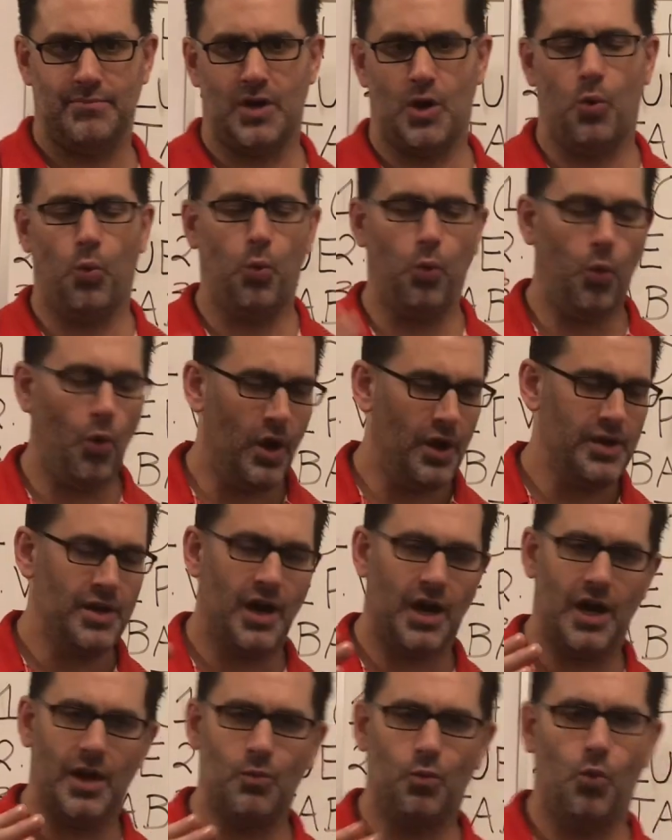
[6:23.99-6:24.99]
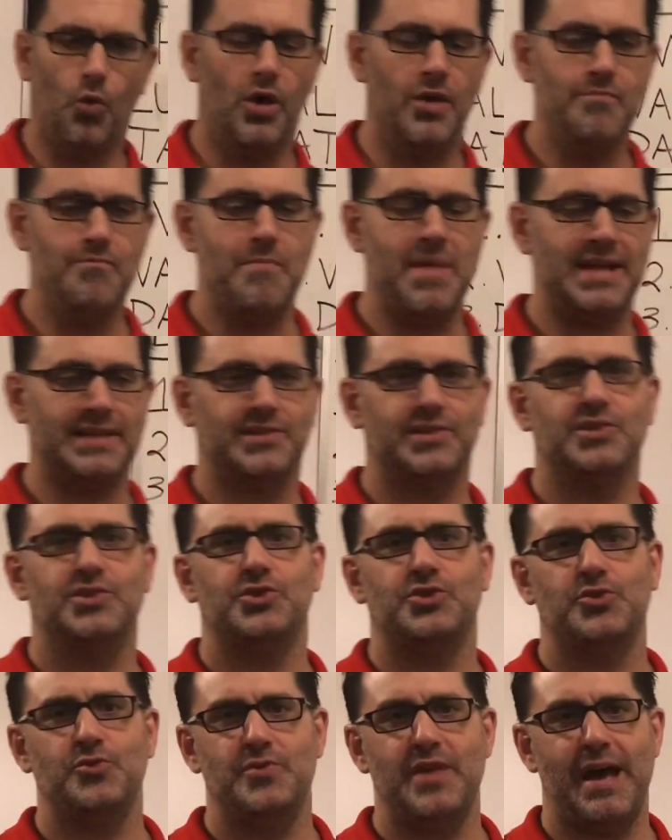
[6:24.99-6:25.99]
A one-on-one
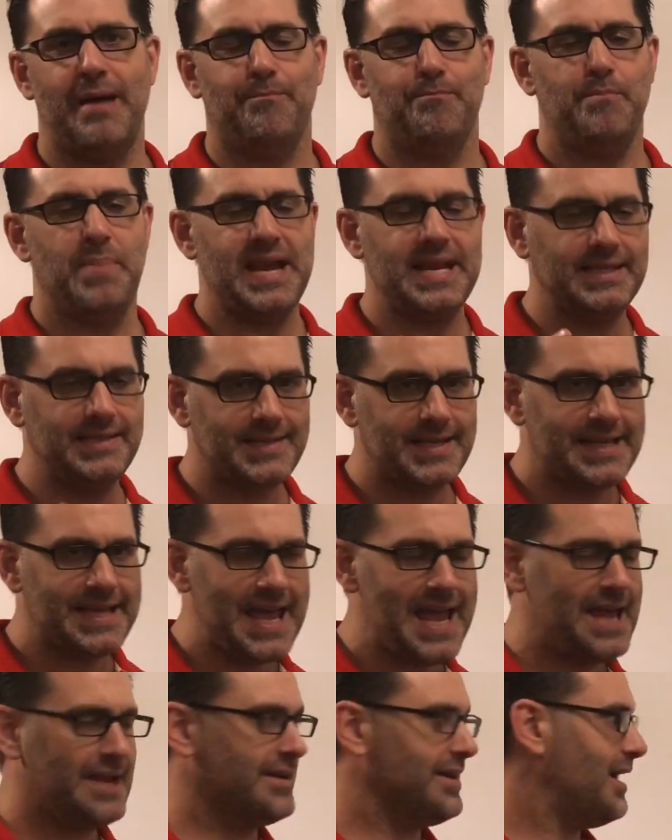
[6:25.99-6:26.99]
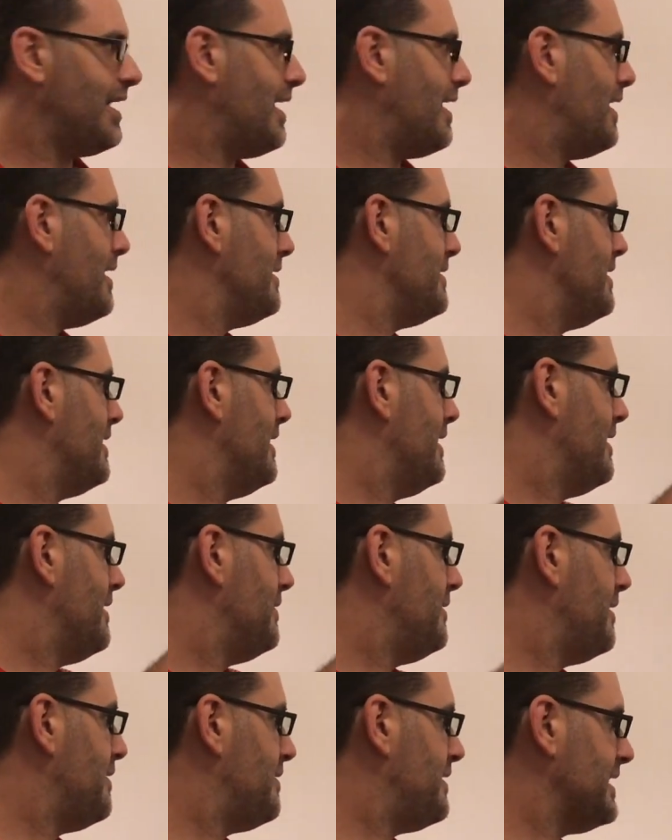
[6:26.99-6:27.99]
message to them based, again, on
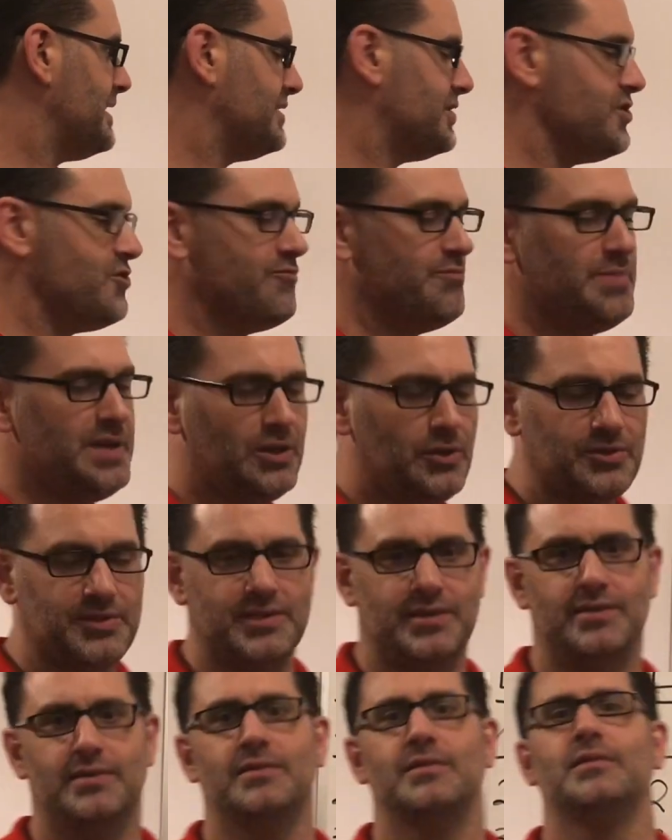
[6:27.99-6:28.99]
the things you built,